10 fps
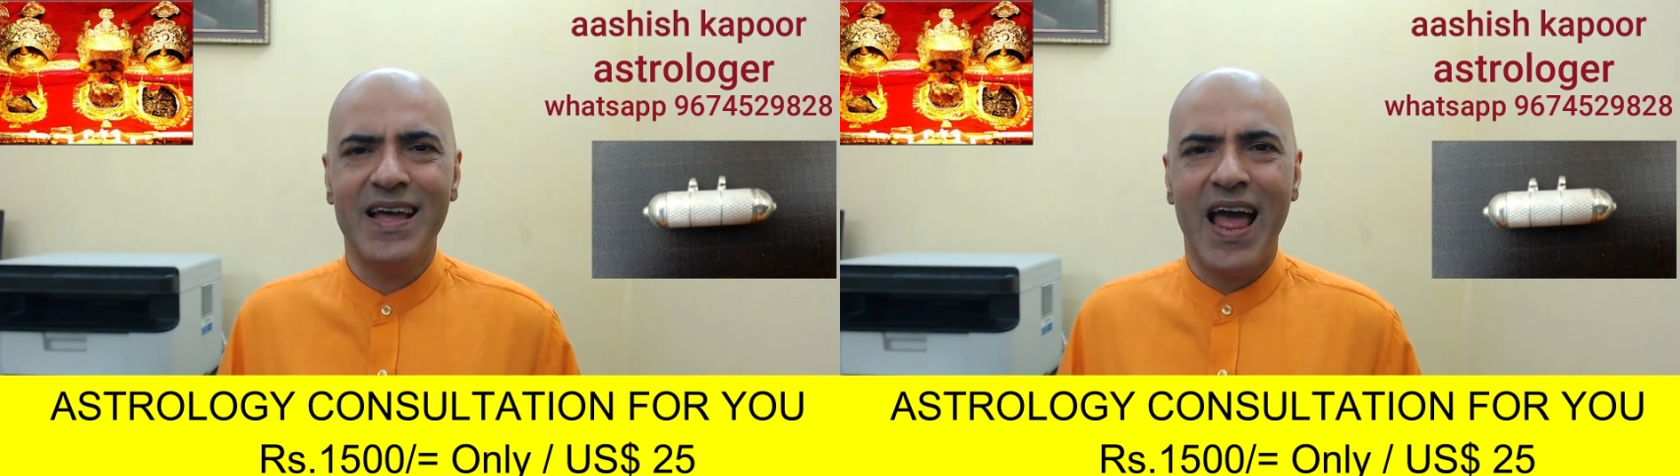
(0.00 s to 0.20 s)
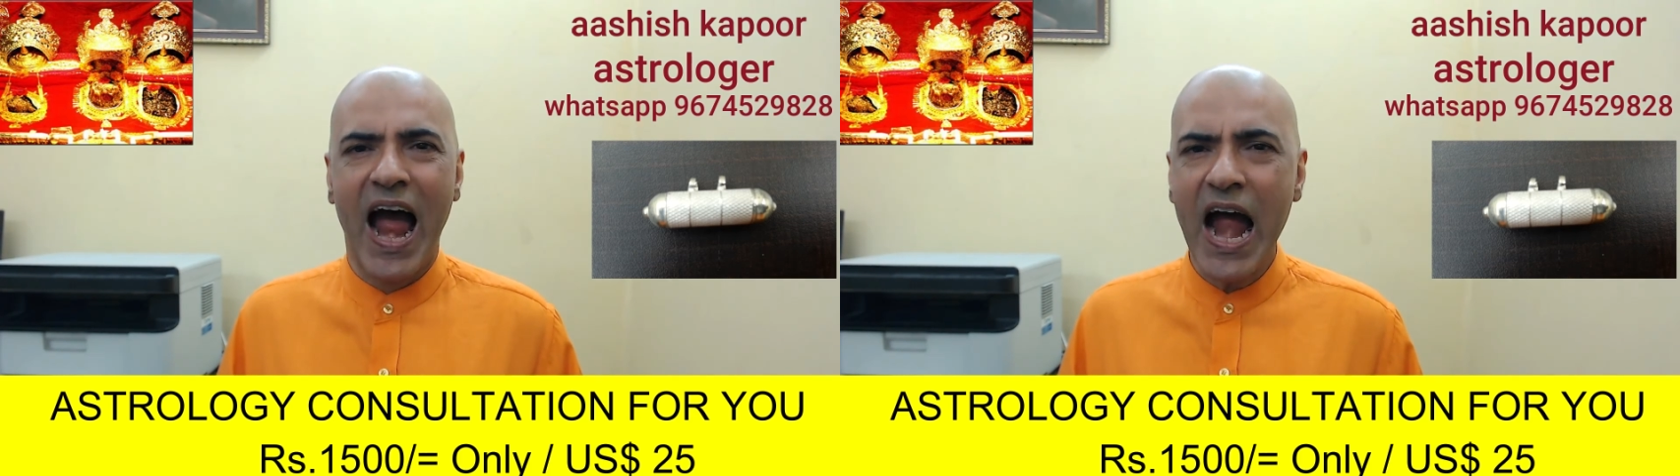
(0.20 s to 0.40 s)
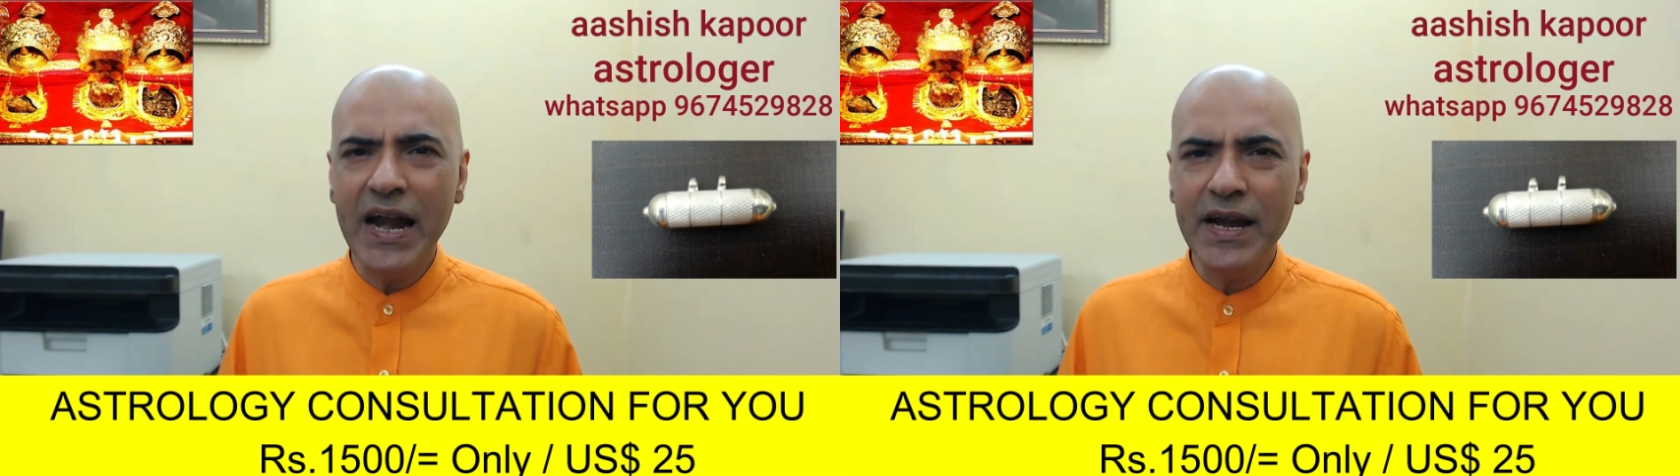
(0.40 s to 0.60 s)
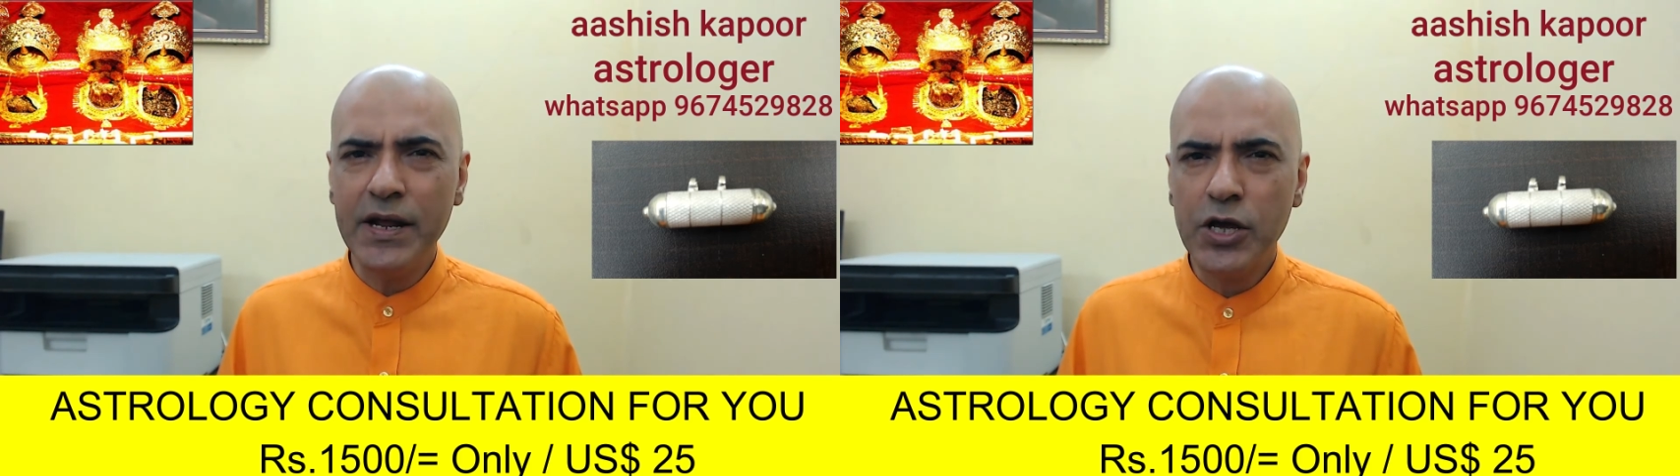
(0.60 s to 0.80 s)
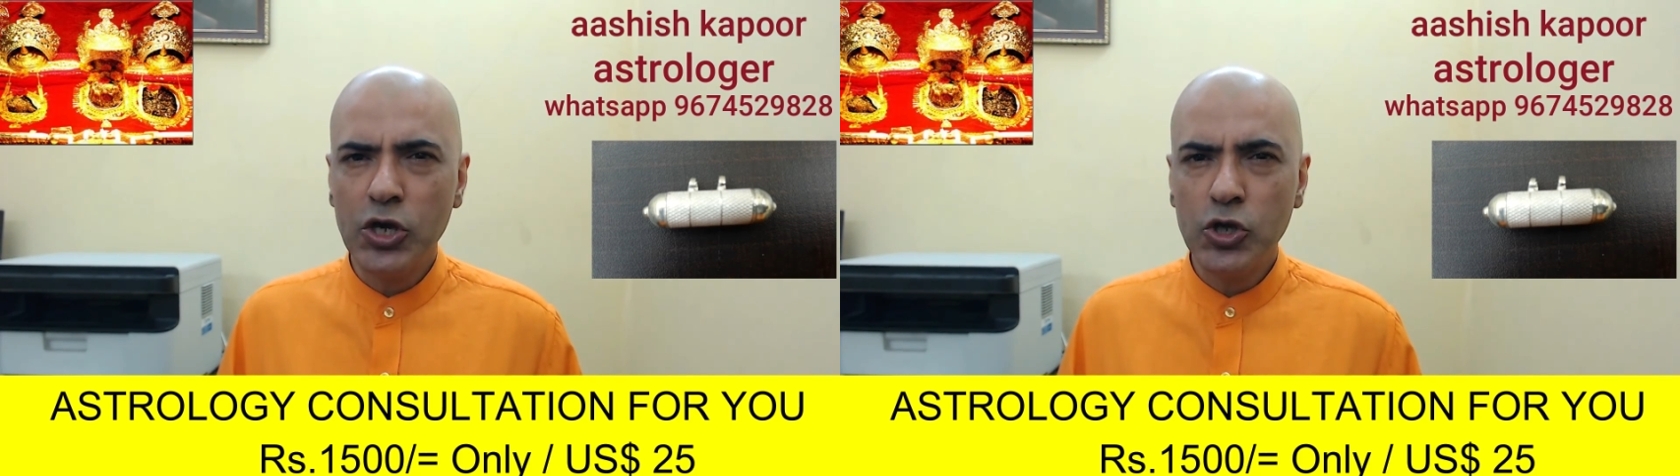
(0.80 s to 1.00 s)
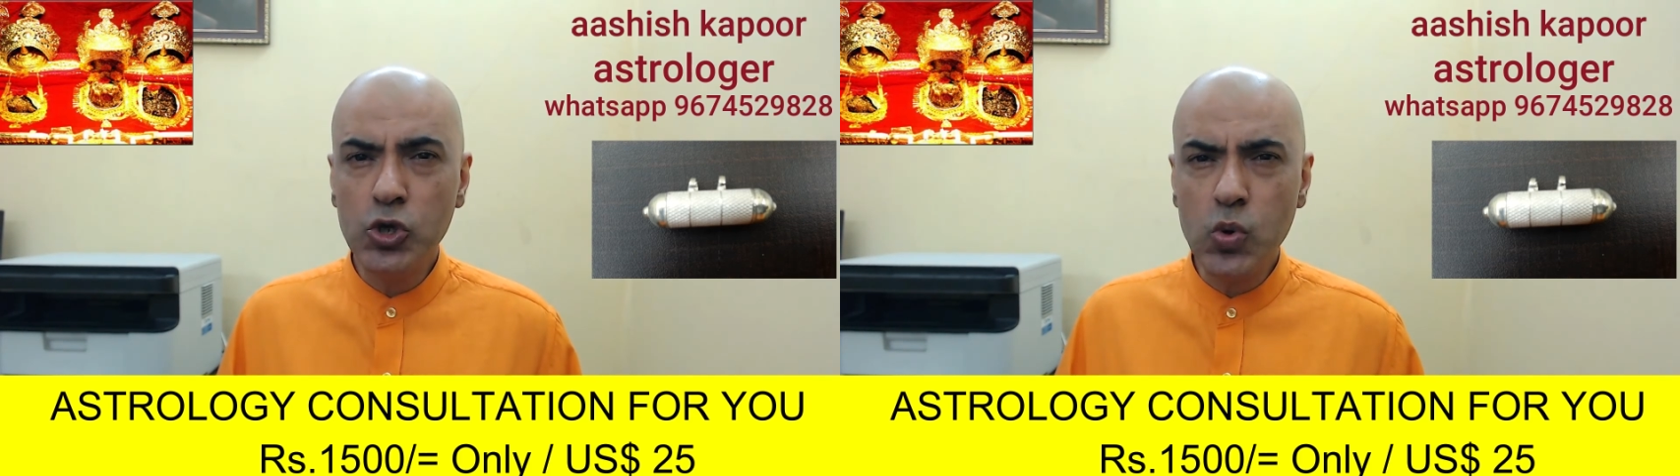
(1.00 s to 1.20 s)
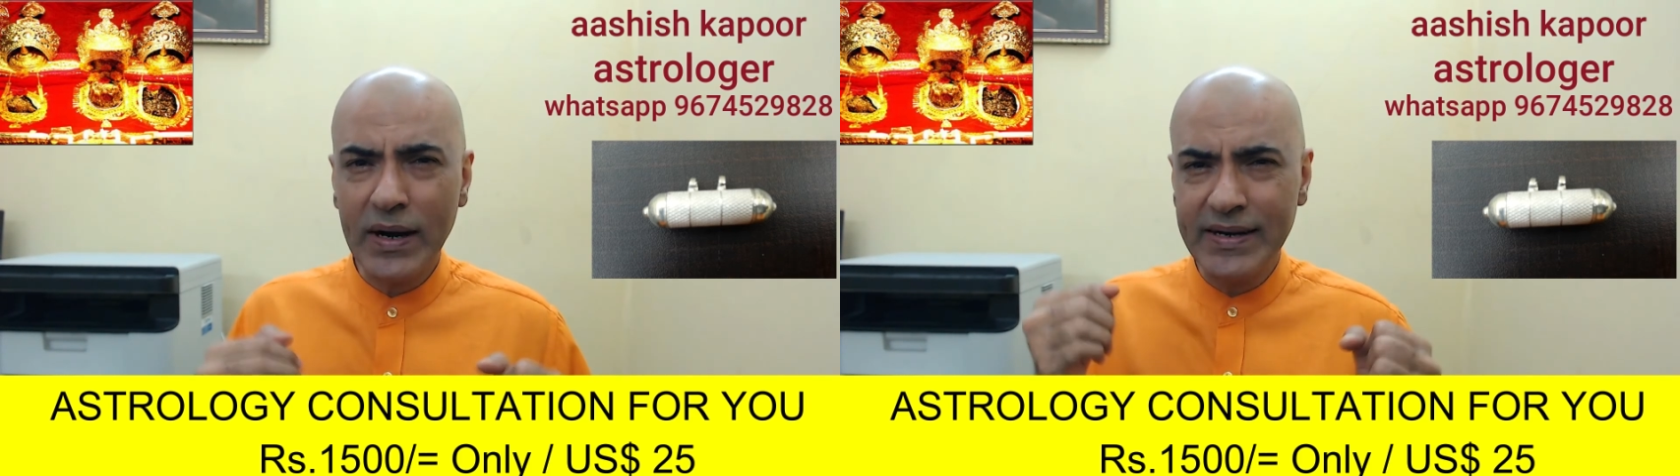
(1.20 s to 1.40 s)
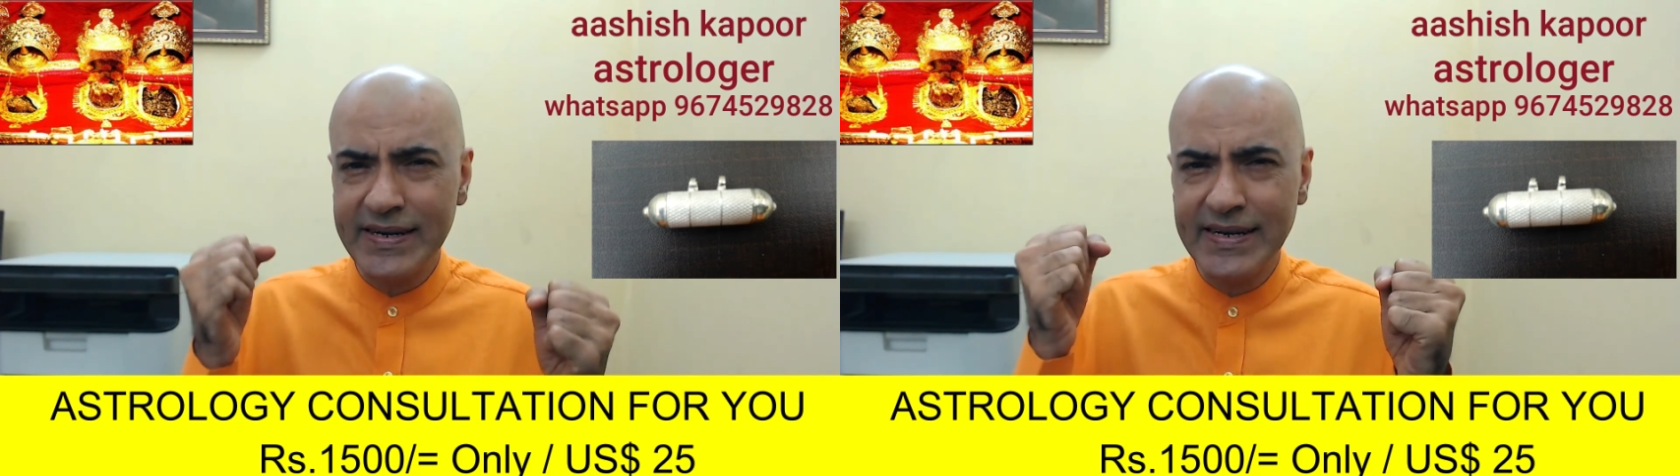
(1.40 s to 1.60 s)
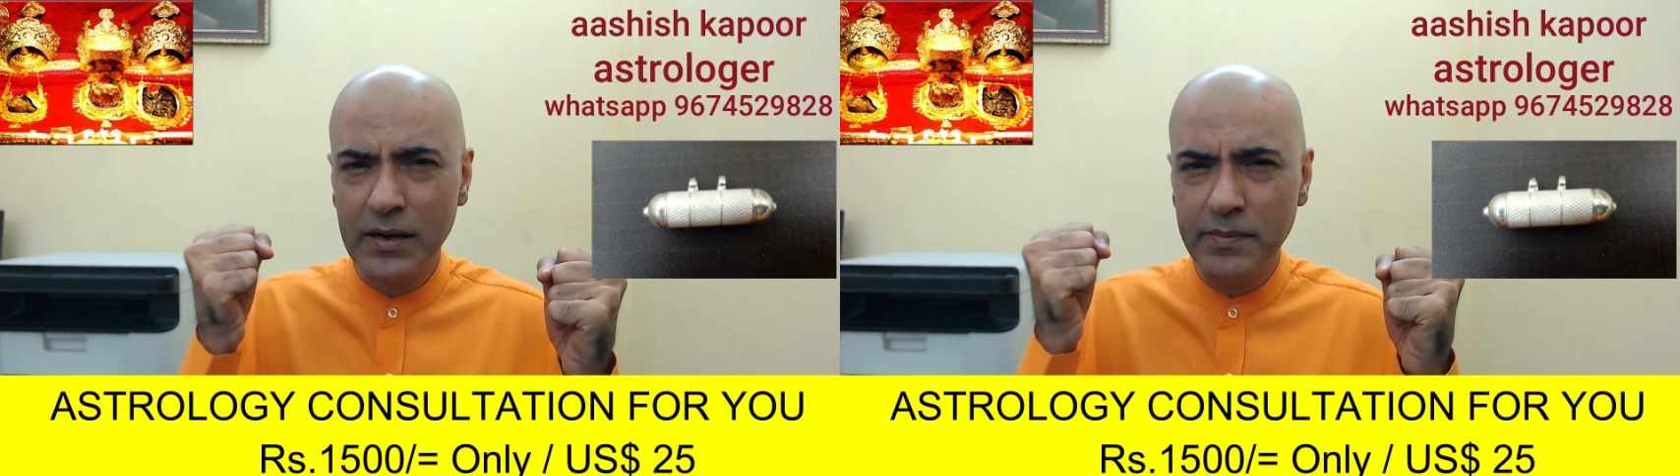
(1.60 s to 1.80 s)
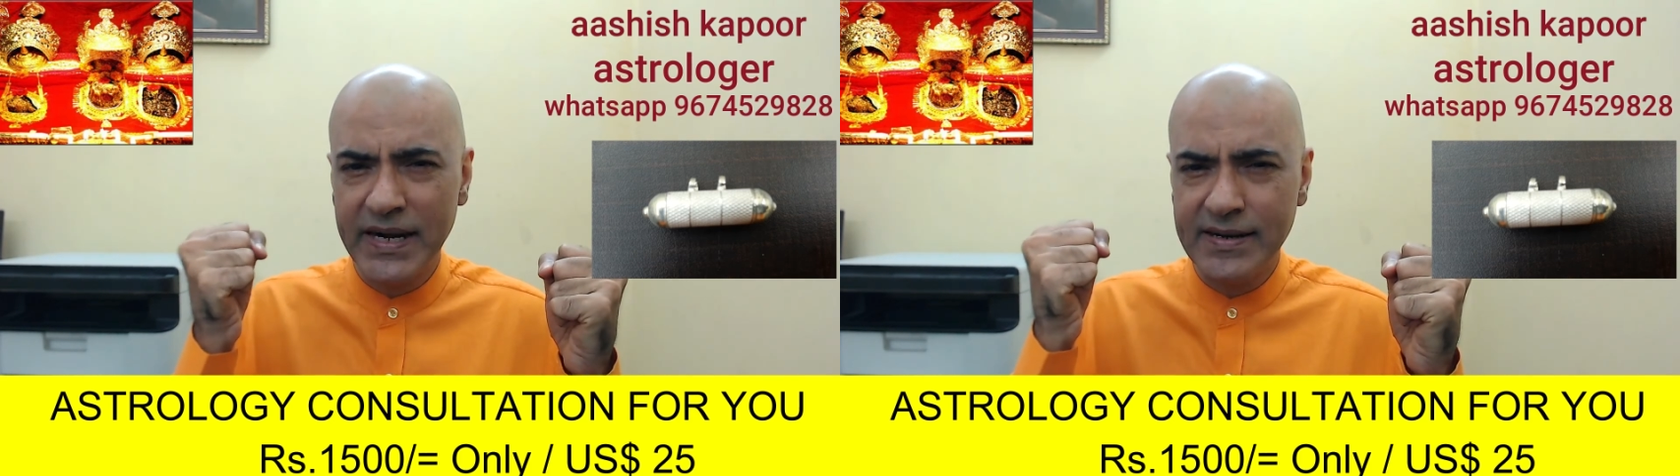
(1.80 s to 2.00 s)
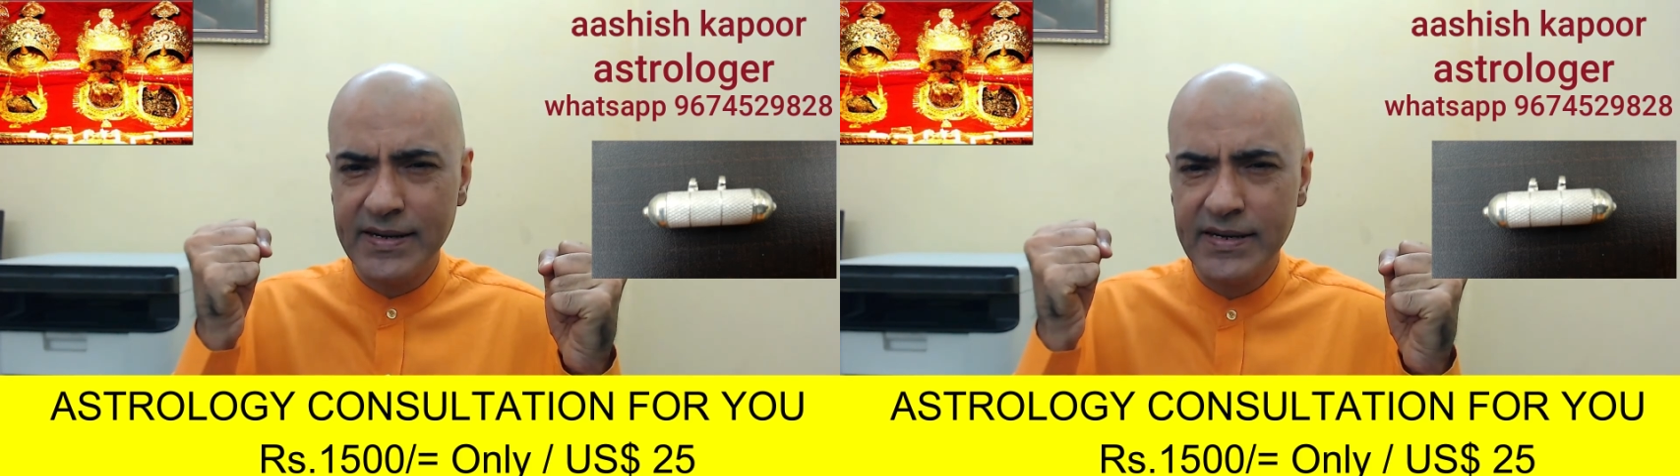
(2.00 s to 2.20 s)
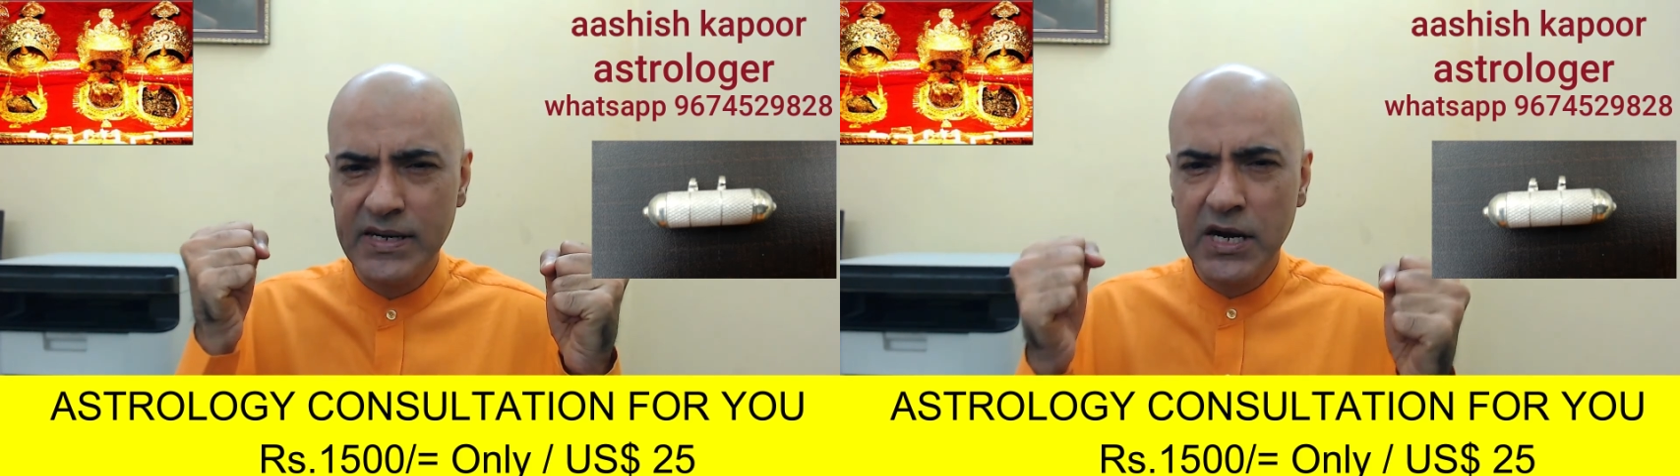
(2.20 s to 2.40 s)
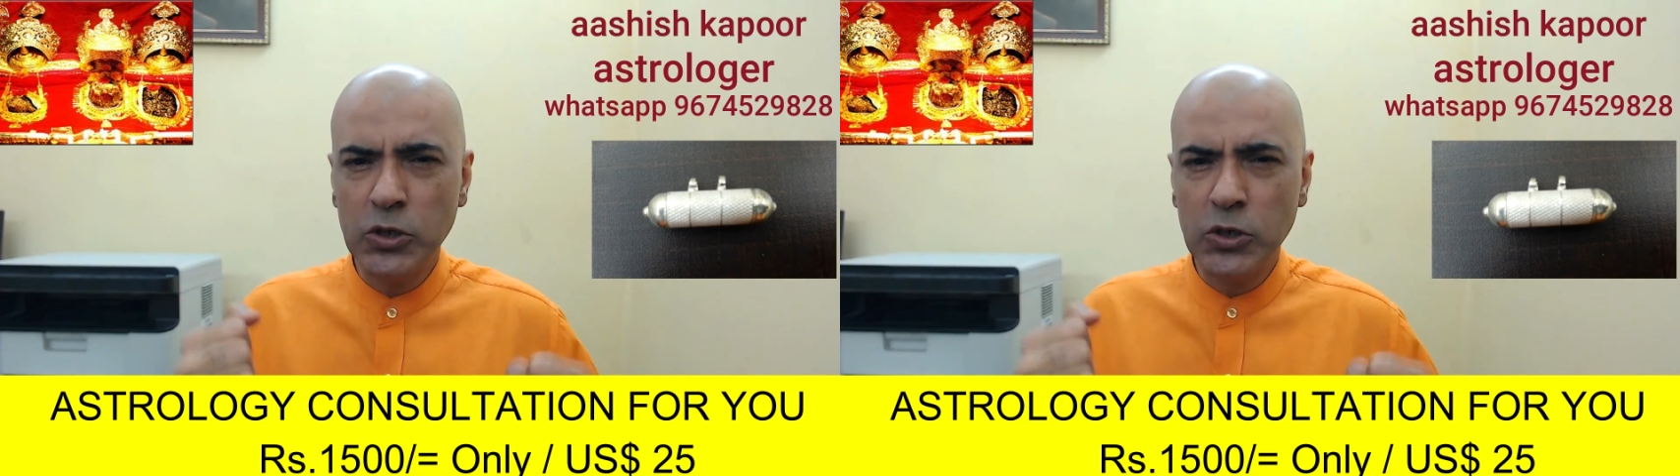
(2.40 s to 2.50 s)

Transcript: and you are determined